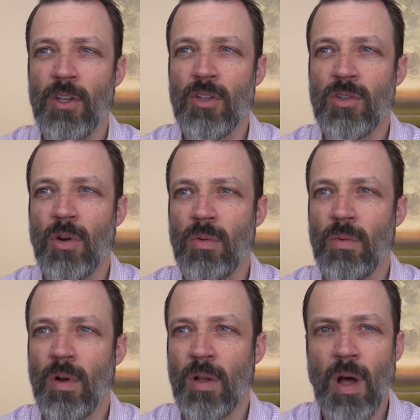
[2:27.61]

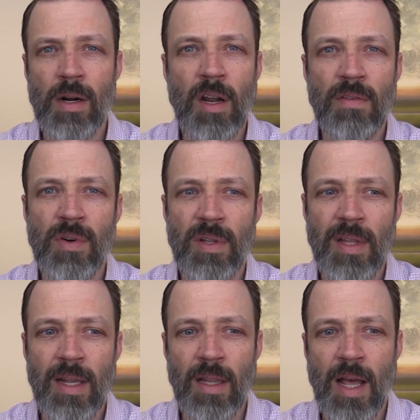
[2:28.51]
So a lot covered in
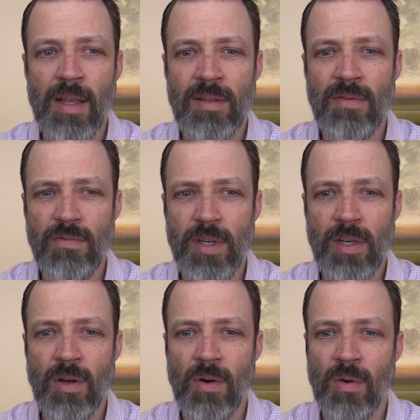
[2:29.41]
that last
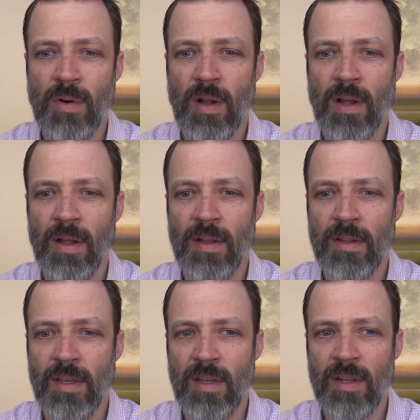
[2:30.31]
video.
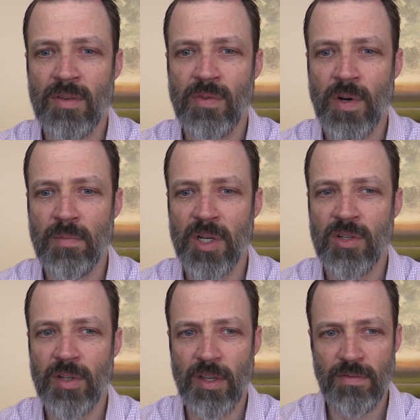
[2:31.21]
It is very
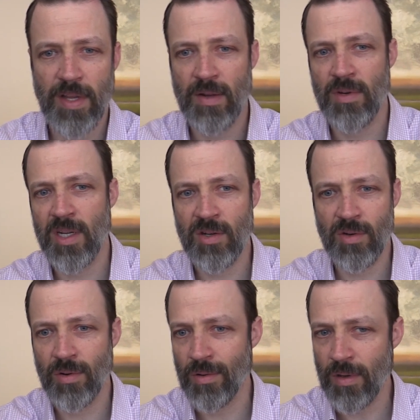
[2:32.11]
much like a
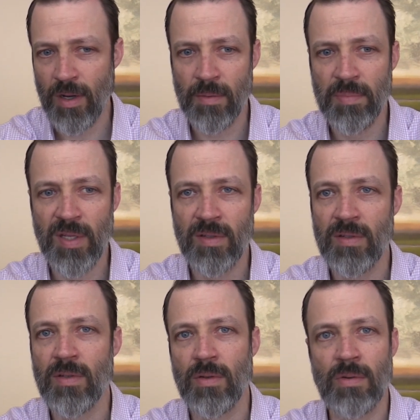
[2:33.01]
foundational kind of piece
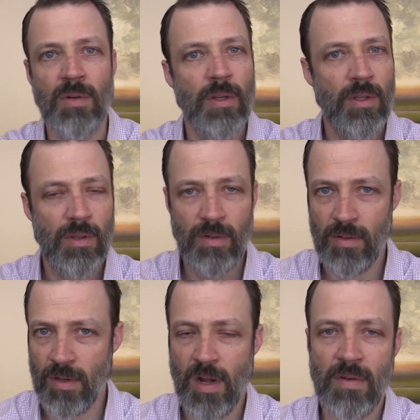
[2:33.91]
to
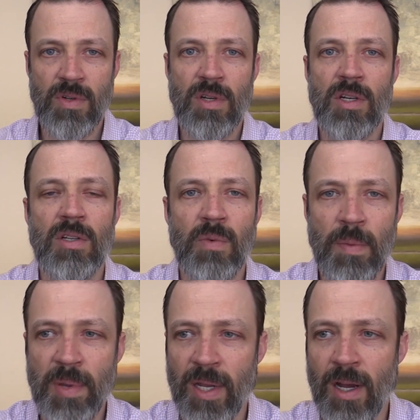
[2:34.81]
the conversation that we
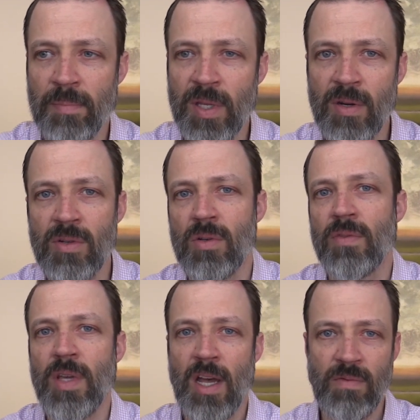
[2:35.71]
pick up here. So
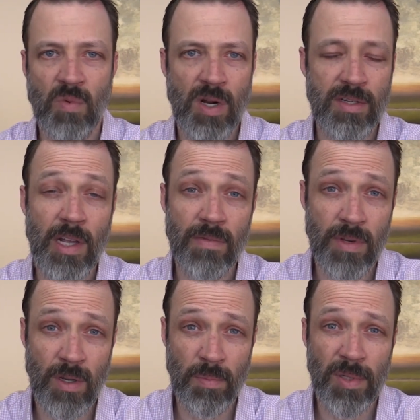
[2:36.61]
if you haven't watched that
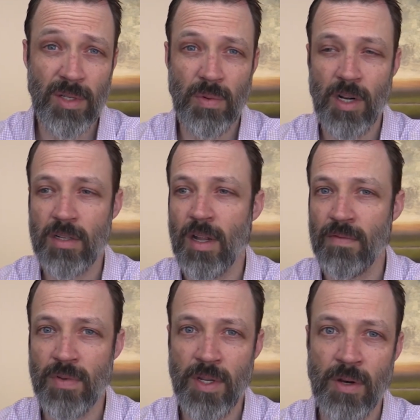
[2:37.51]
video, please watch
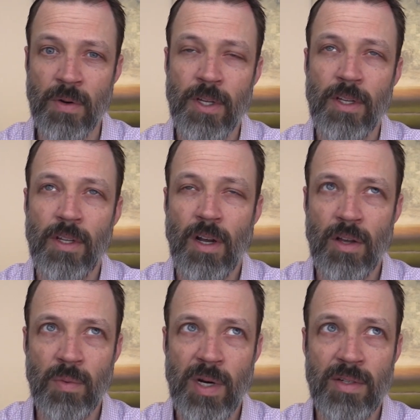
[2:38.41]
that video.
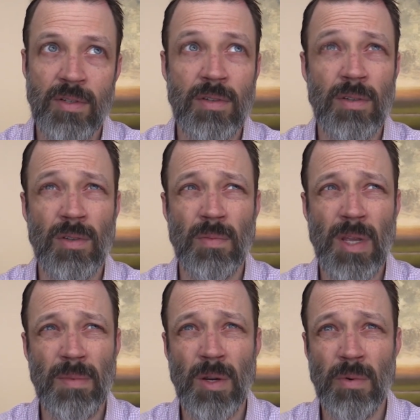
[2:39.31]
Otherwise, there
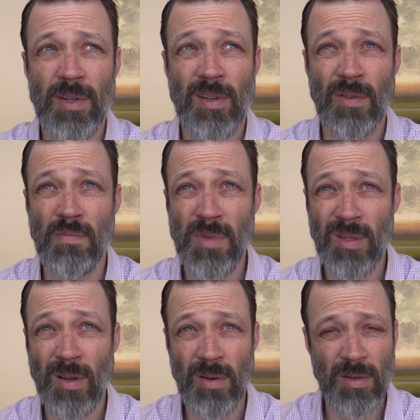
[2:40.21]
may be a risk of
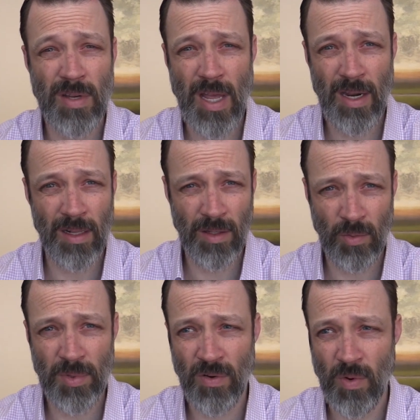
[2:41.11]
misunderstanding a
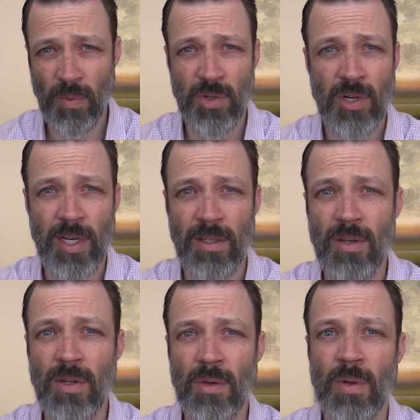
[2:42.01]
little bit of what we're trying to
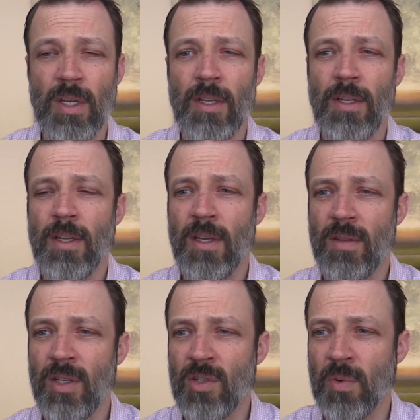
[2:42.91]
do
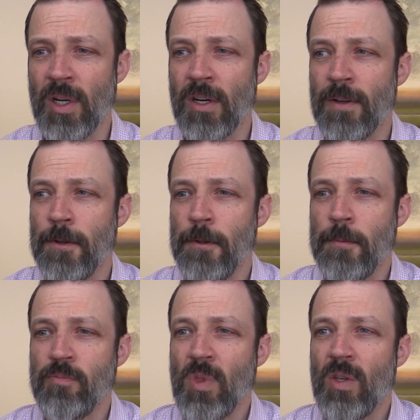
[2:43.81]
in this one.
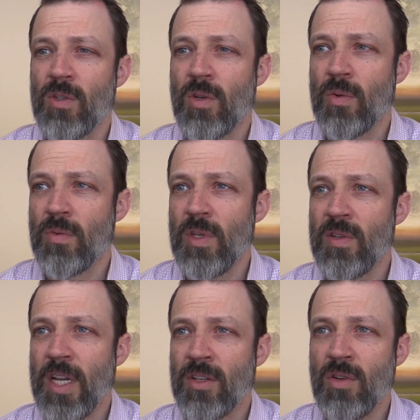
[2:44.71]
So
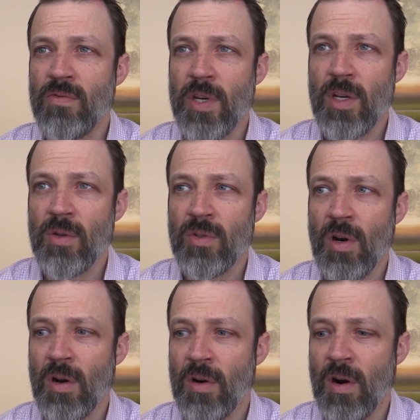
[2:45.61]
these next 2 videos
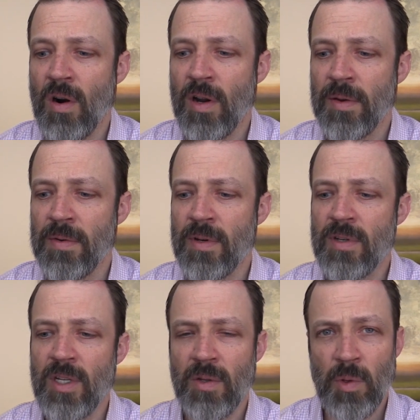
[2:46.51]
are on
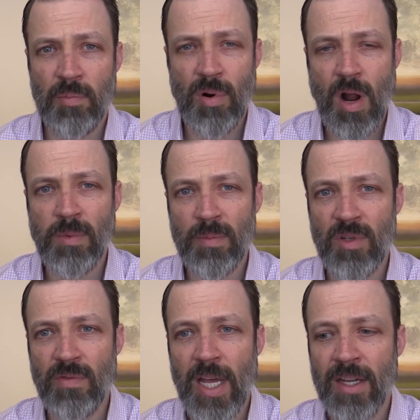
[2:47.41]
dealing with problems
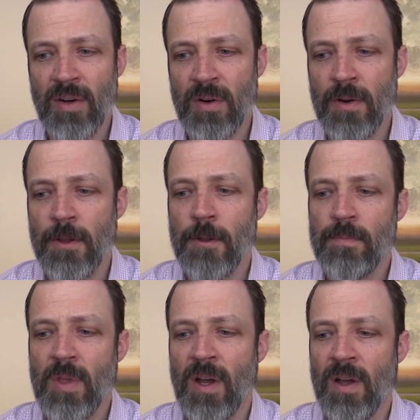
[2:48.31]
of anger.
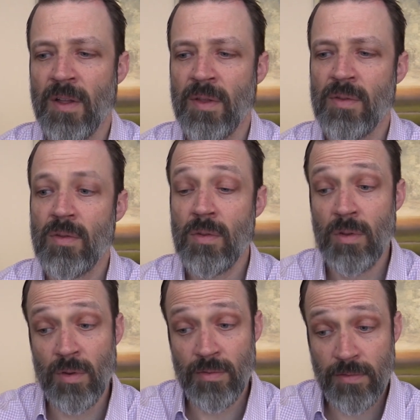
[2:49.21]

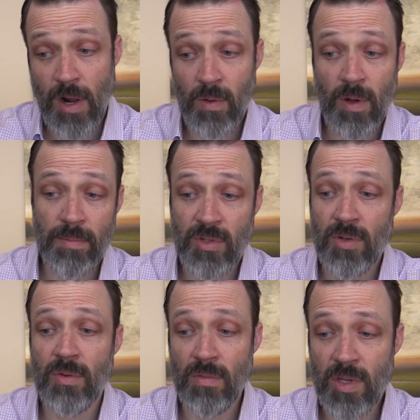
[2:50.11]
The follow-up
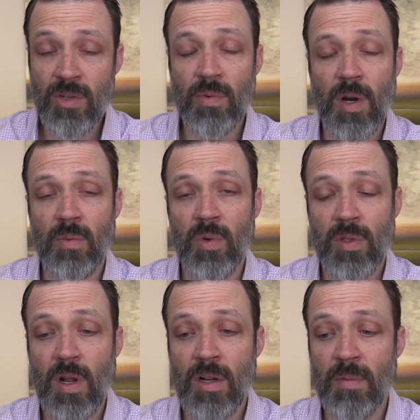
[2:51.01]
to this one, we'll
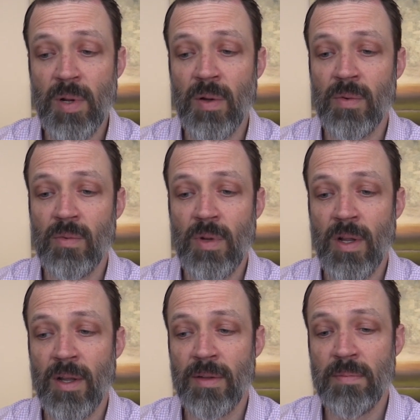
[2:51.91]
talk
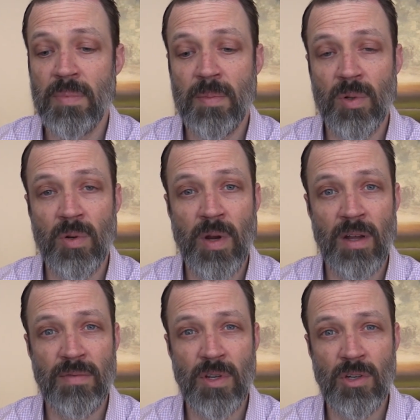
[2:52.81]
about people who
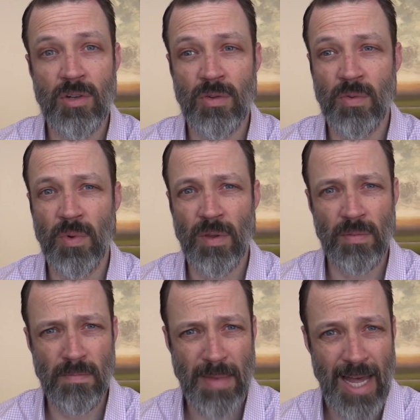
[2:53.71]
have issues
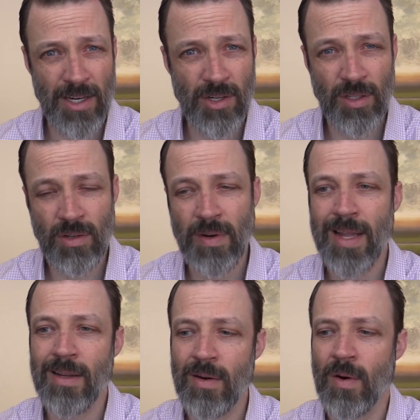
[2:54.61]
with managing their
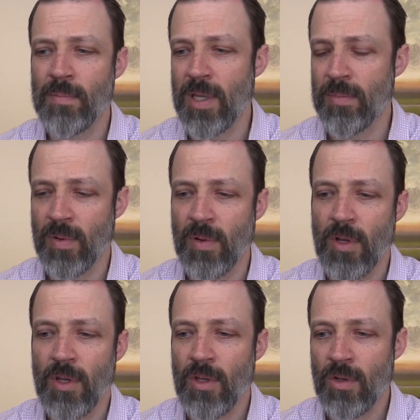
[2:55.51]
anger, or people
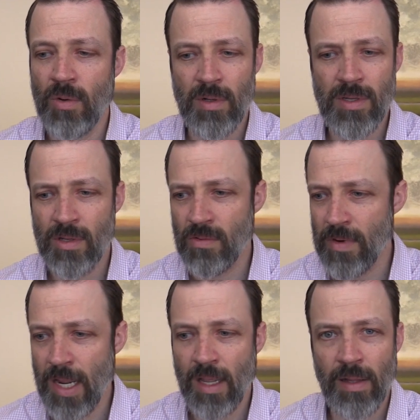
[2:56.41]
who are
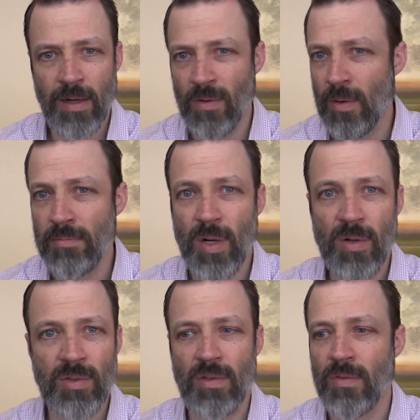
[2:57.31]
dysregulated or
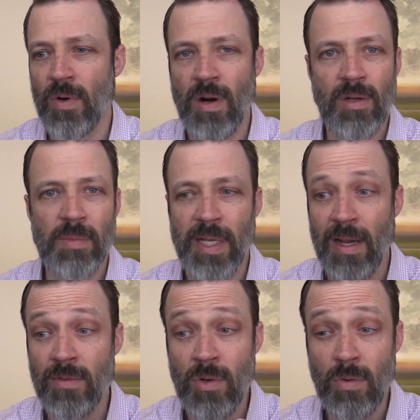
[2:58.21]
impulsive, or arguably
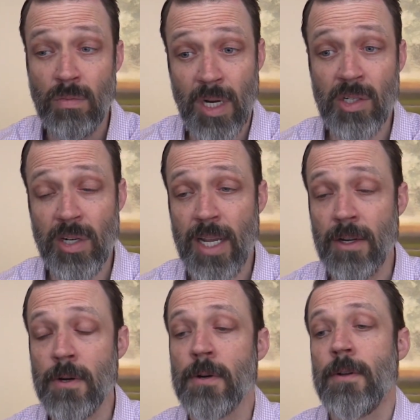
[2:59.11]
have too much
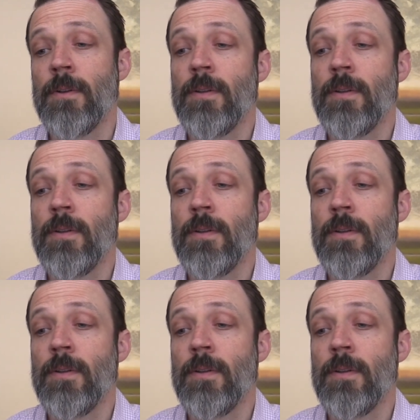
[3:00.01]
anger.